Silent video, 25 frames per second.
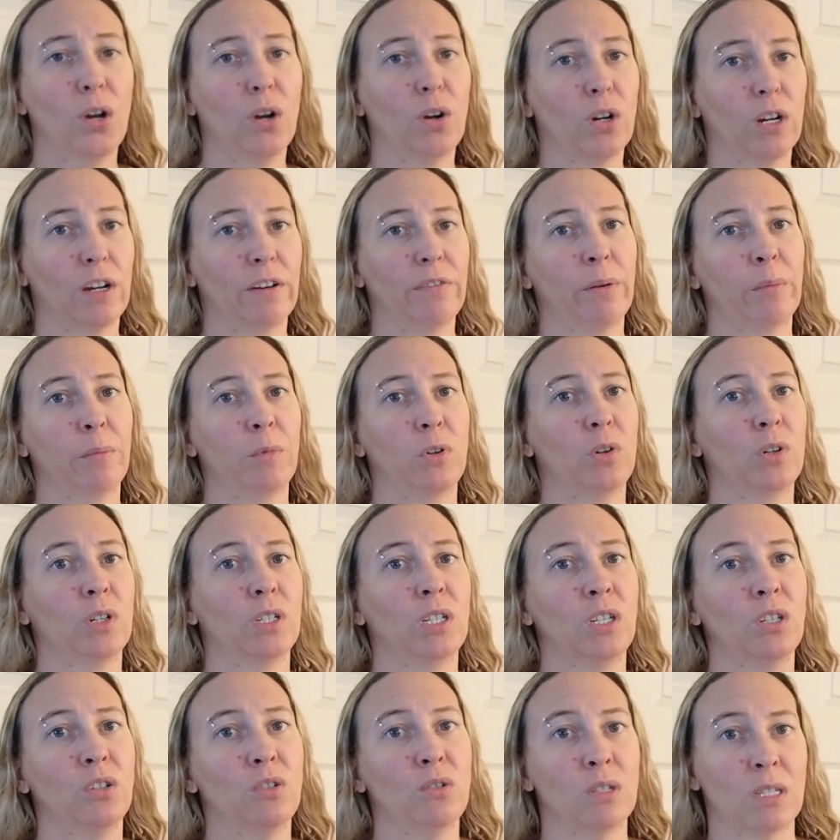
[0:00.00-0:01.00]
or if I'm going
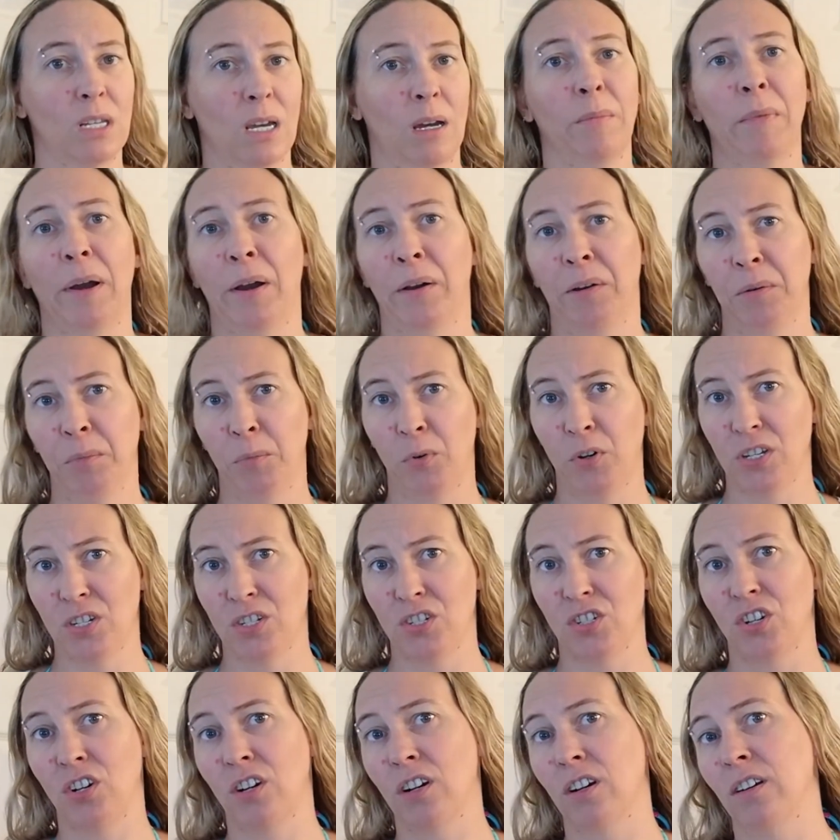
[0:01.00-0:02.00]
to use a Maui
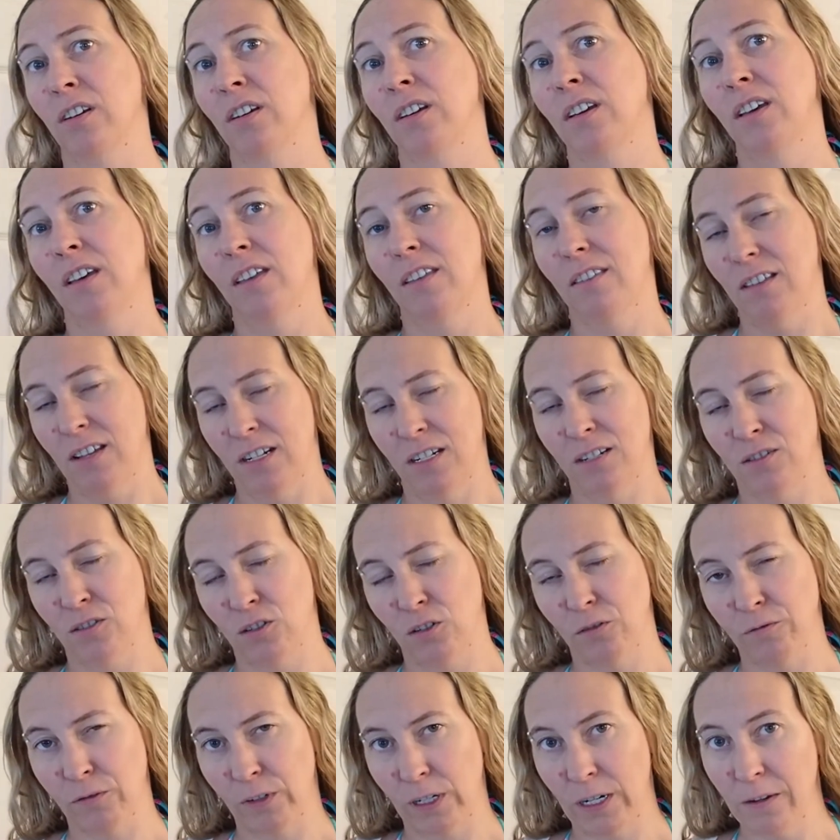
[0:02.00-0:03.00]
Moisture that is
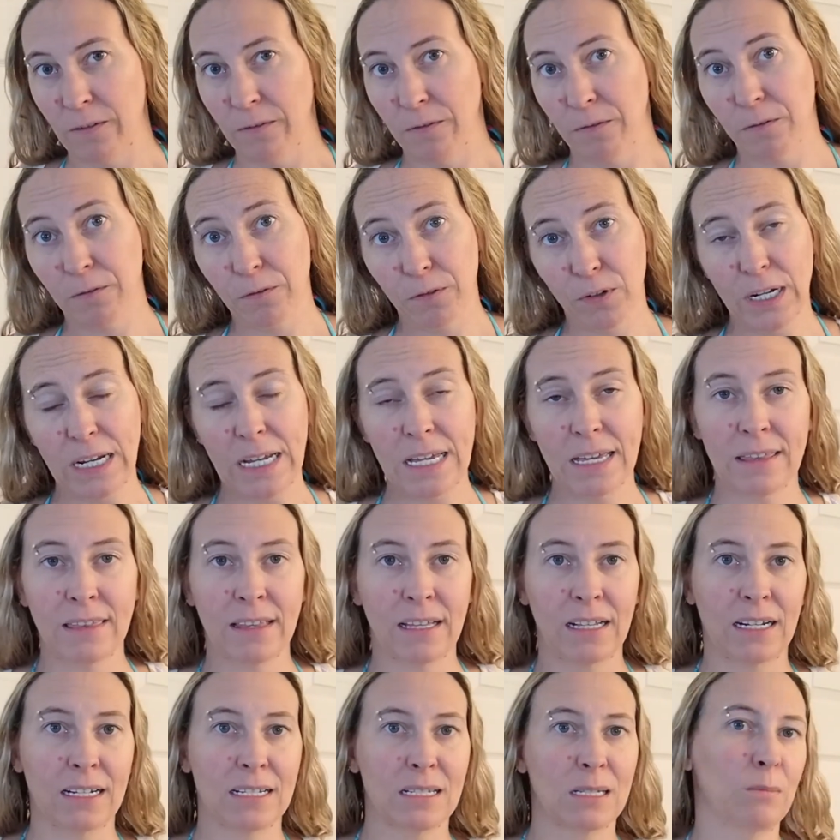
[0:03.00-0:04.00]
sulfate-free
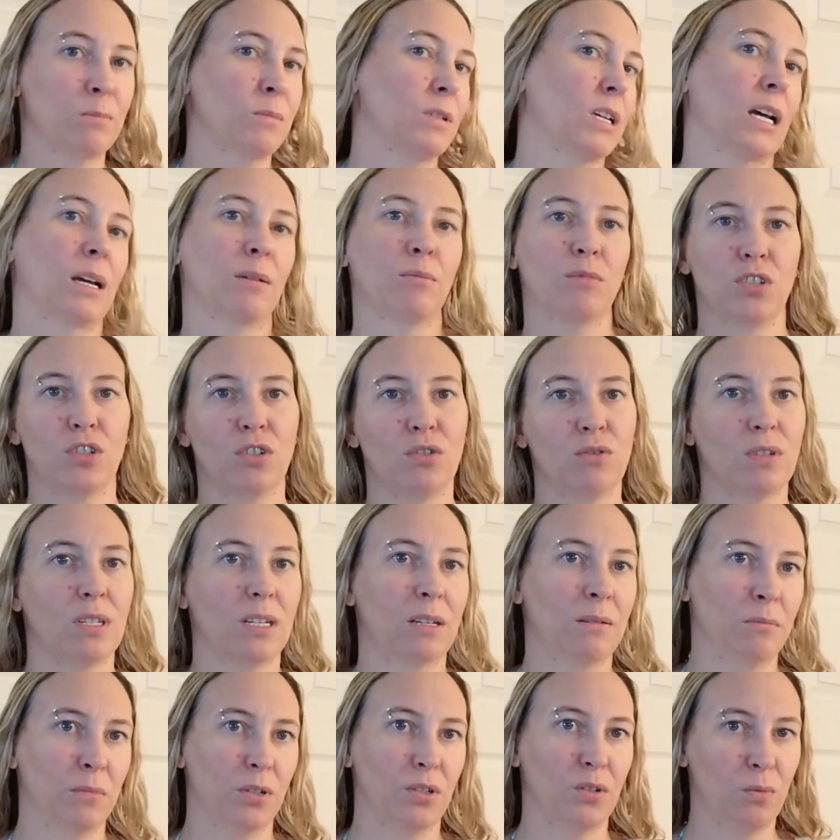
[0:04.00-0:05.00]
that I sometimes use
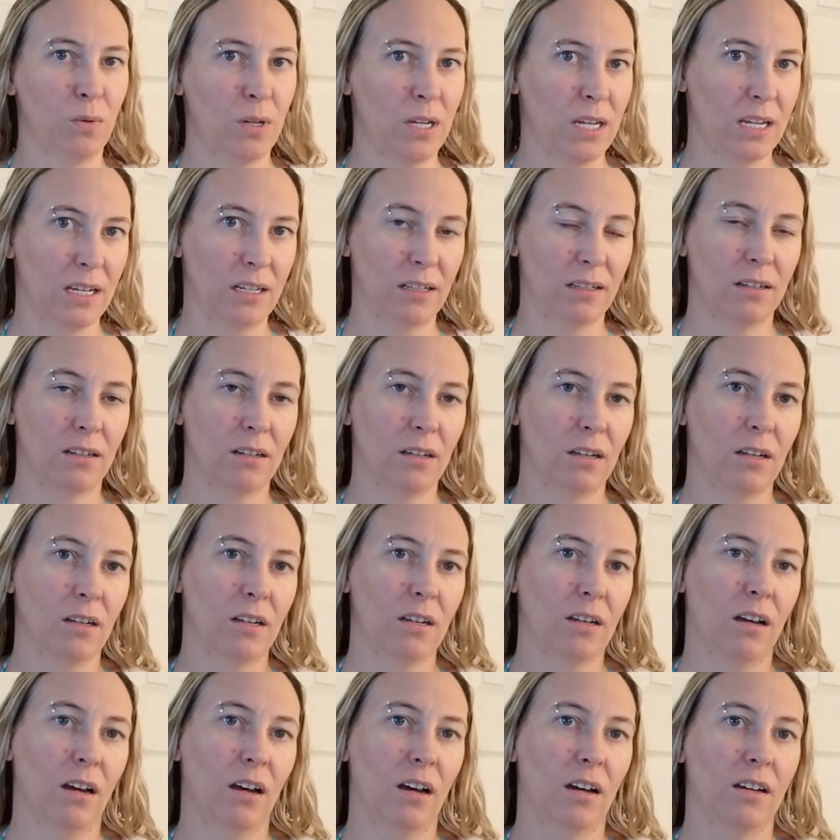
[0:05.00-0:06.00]
in between
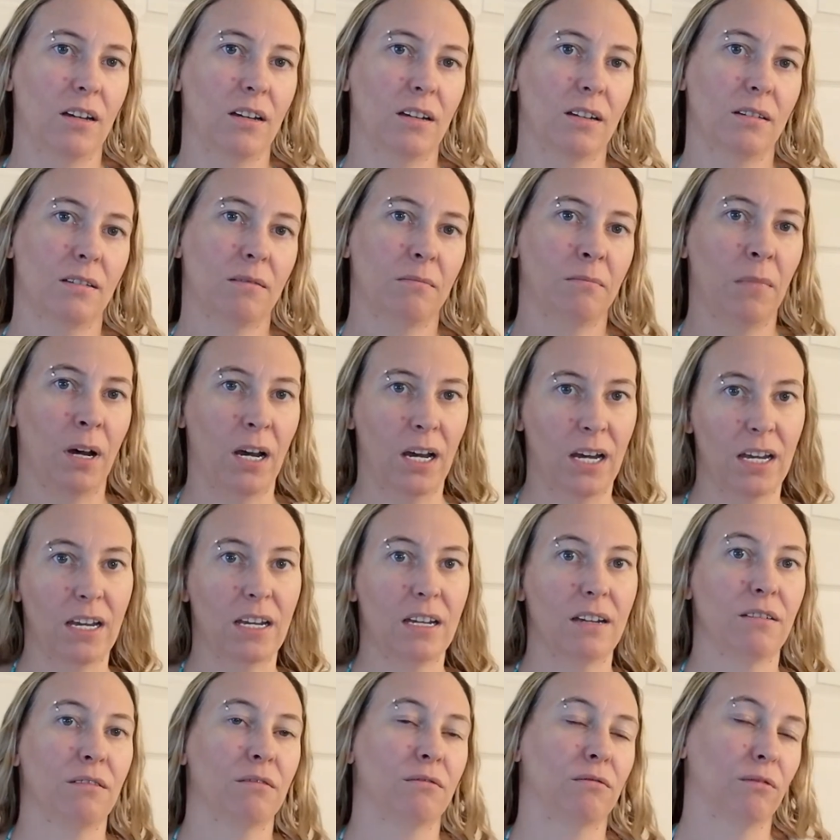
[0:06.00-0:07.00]

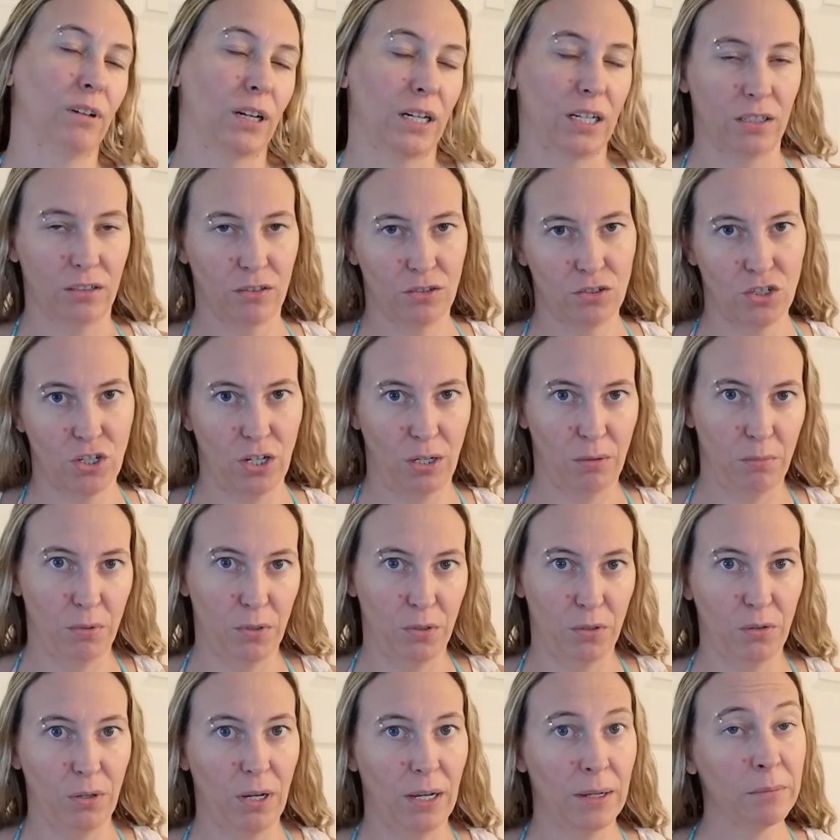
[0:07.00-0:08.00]
my regular
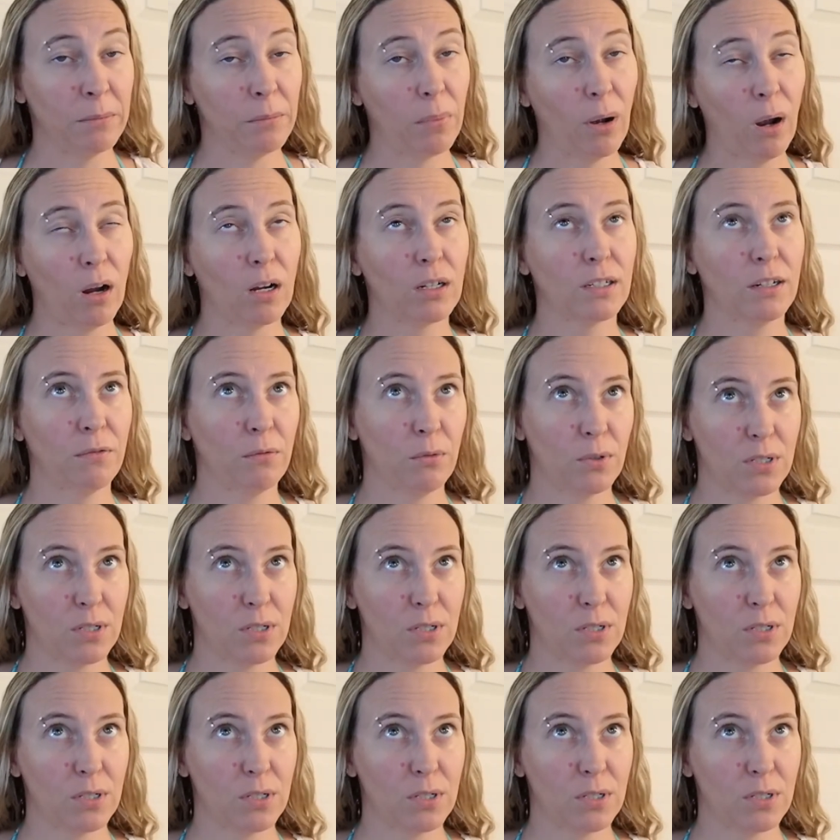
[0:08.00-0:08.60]
shampoo. And part of